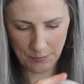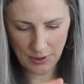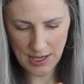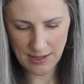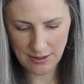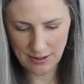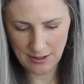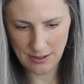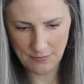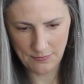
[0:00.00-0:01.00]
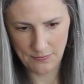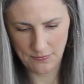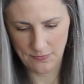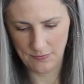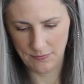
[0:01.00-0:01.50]
placed.
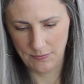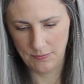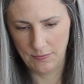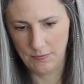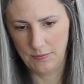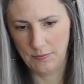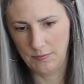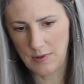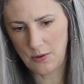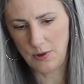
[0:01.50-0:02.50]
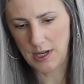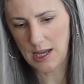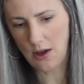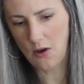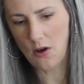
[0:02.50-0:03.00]
I want to
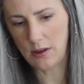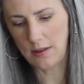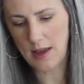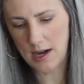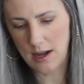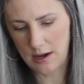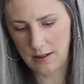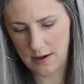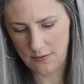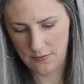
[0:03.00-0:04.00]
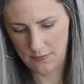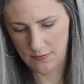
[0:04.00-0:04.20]
get all of that out of there.